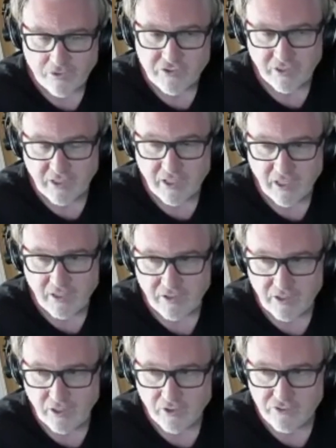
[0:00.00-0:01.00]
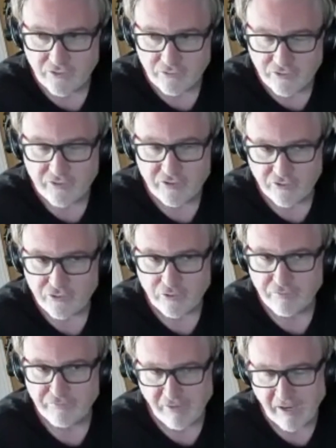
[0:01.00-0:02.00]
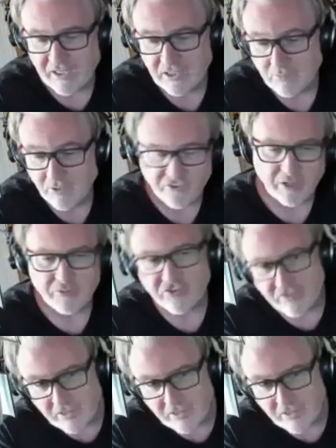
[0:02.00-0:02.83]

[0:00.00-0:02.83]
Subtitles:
to get it, to sort of find him, because I was,